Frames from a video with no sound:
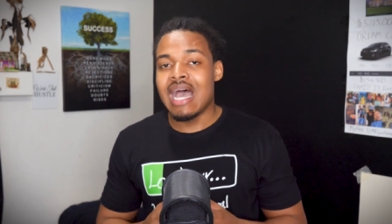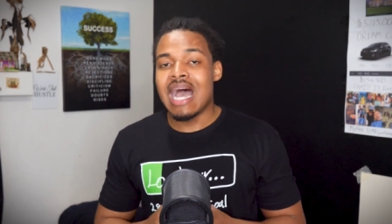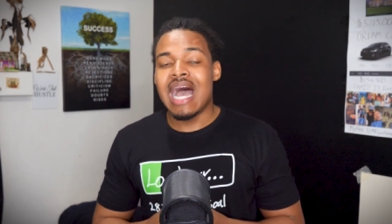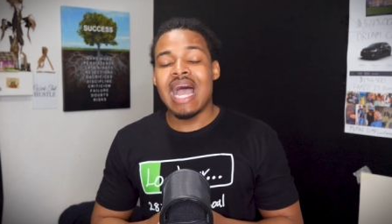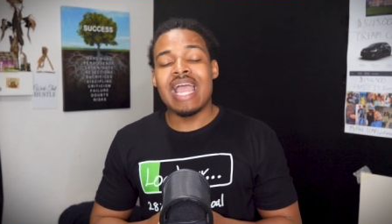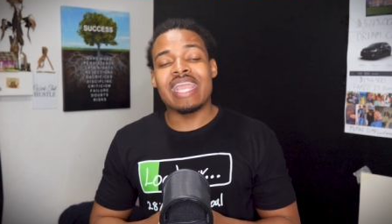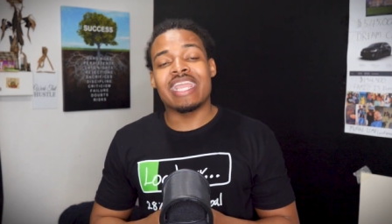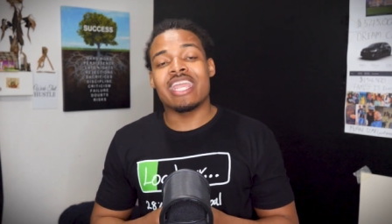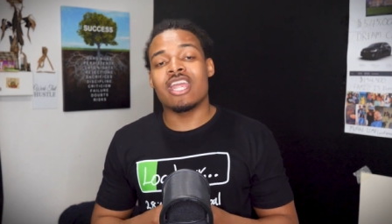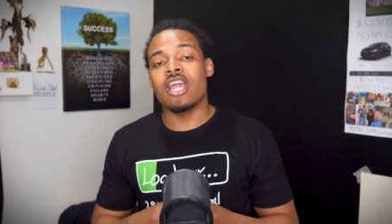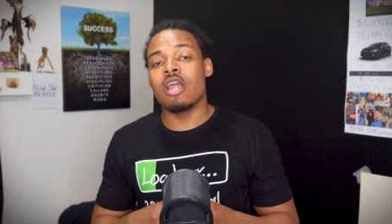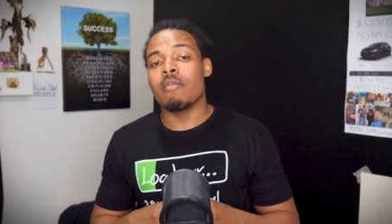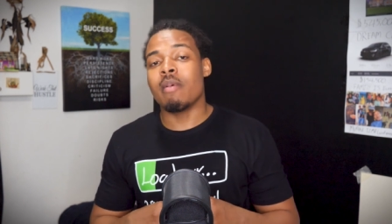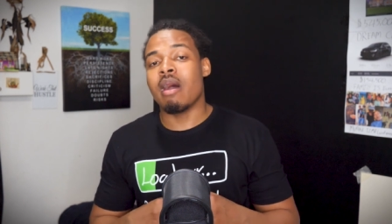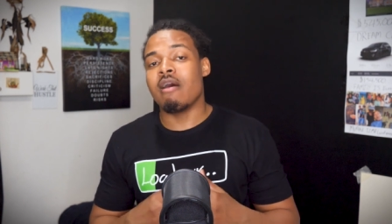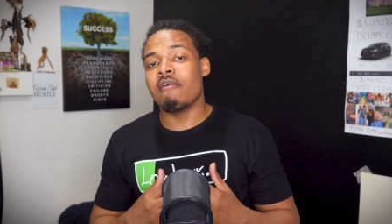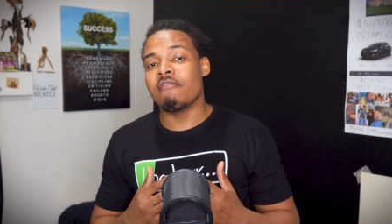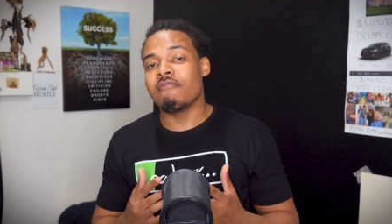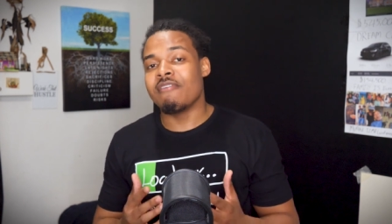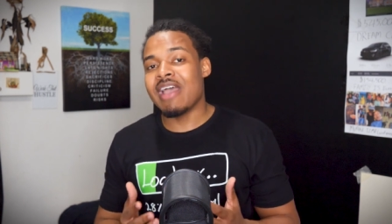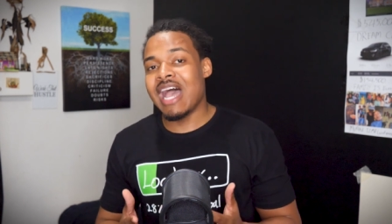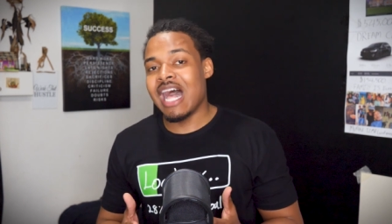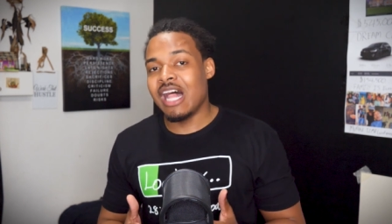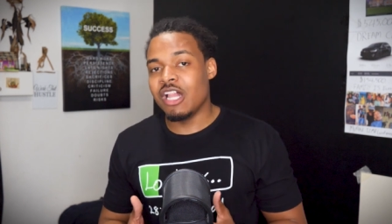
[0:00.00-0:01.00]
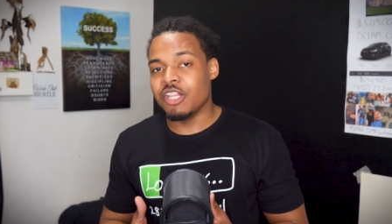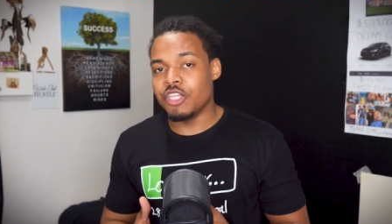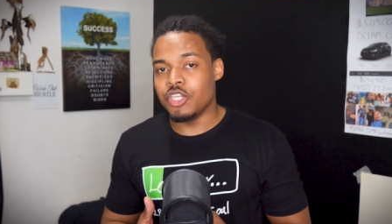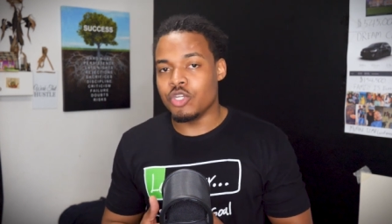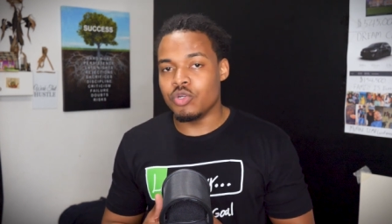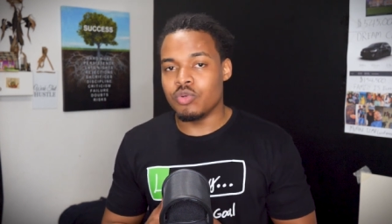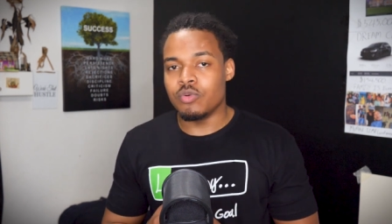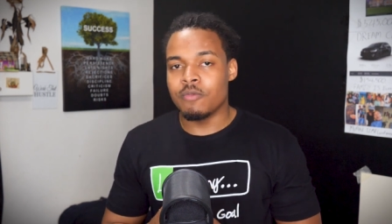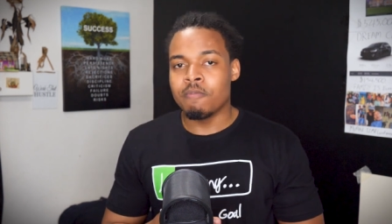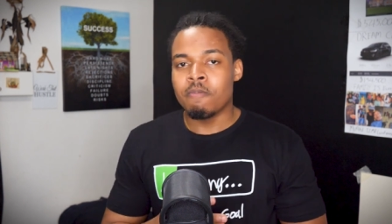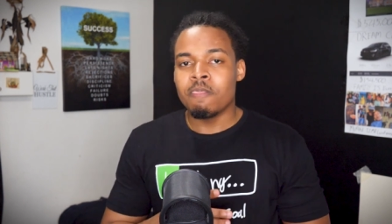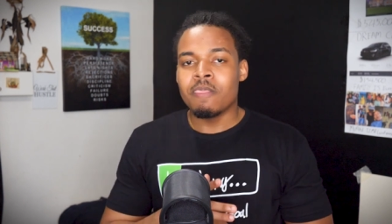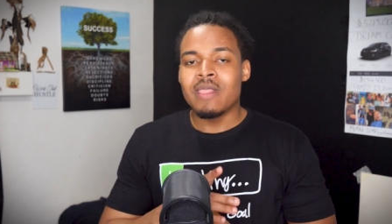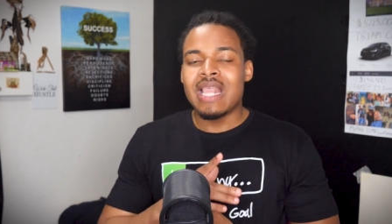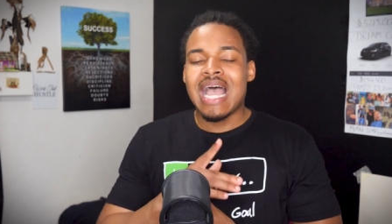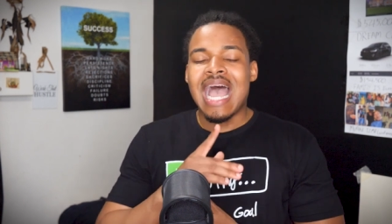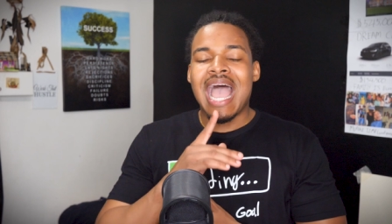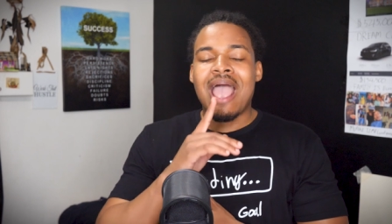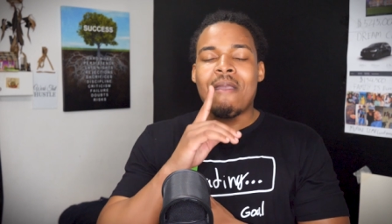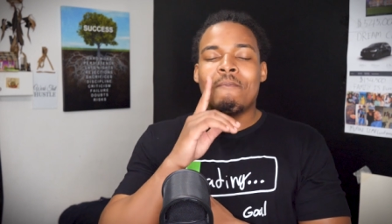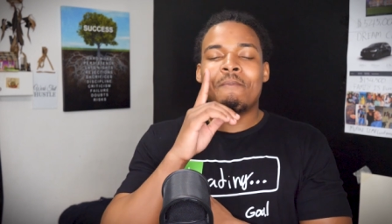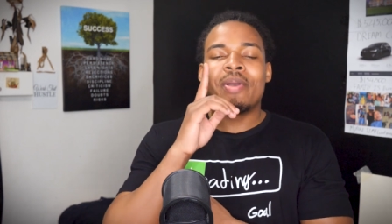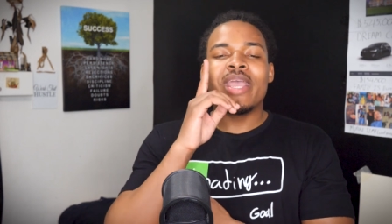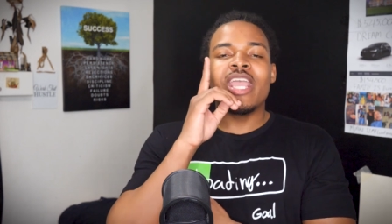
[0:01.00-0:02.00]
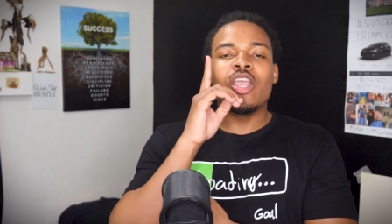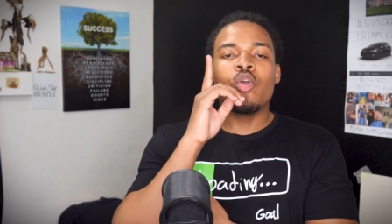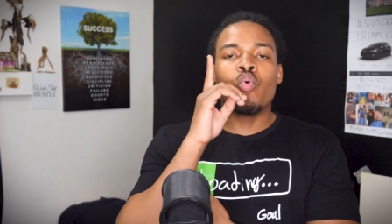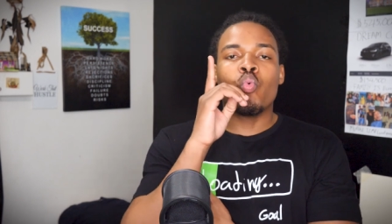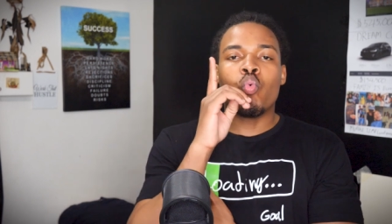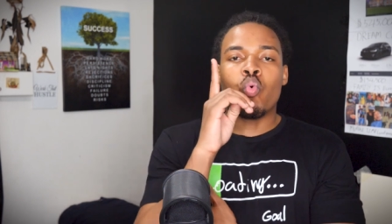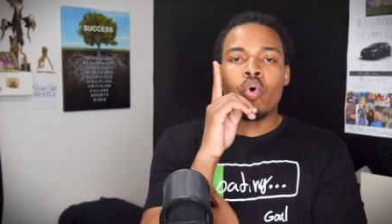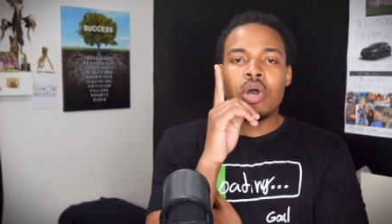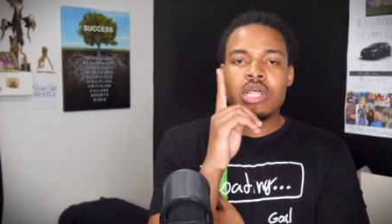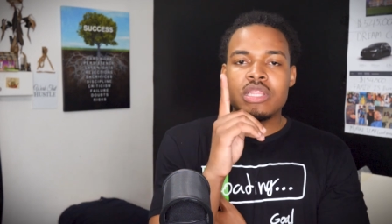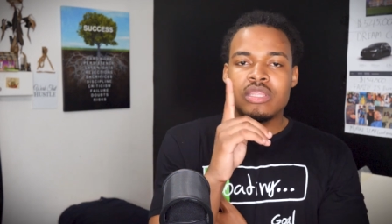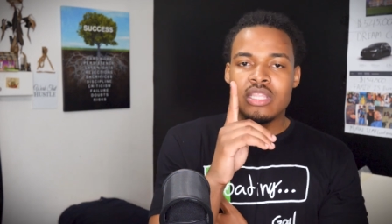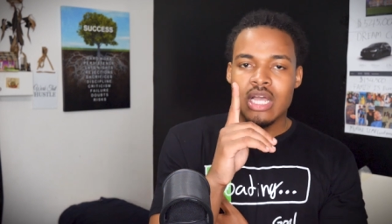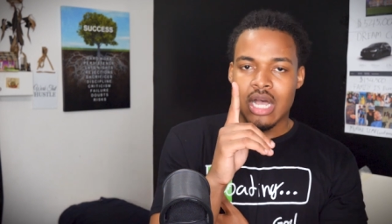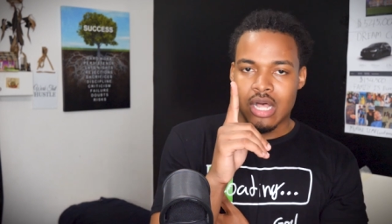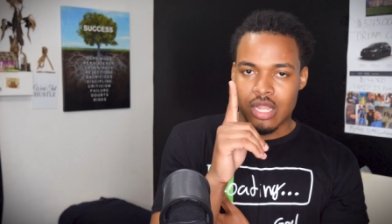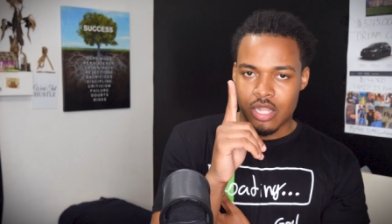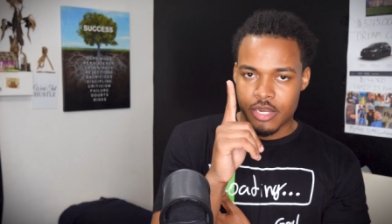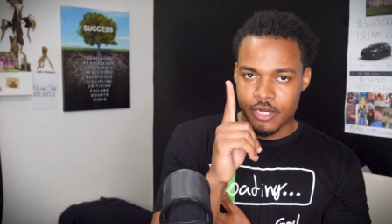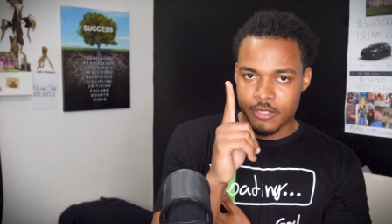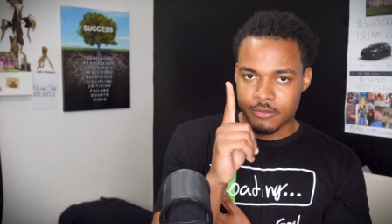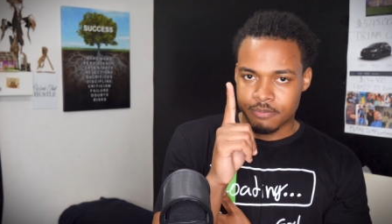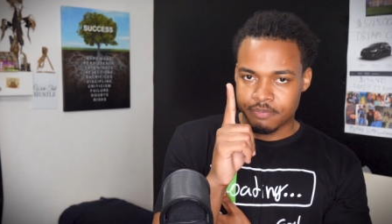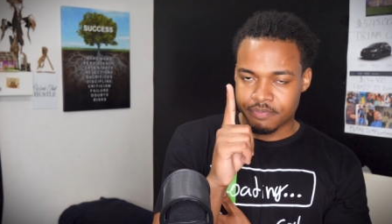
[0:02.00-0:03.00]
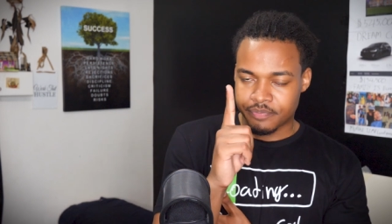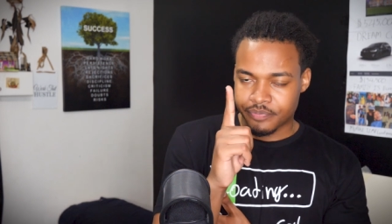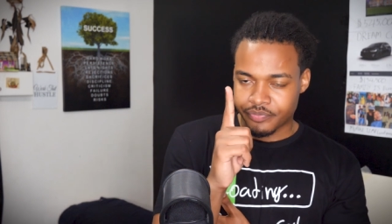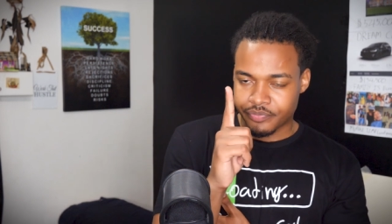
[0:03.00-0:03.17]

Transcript: I care about value. I pay one dollar